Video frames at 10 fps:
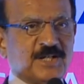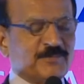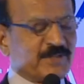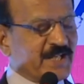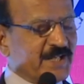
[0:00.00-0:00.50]

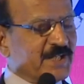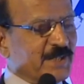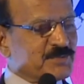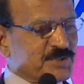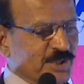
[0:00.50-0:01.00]
when
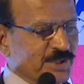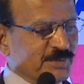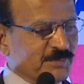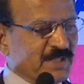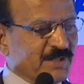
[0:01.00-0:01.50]
I'm sure
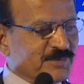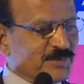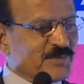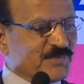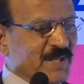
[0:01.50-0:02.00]
many of you
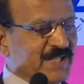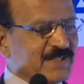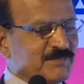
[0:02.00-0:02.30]
would smile at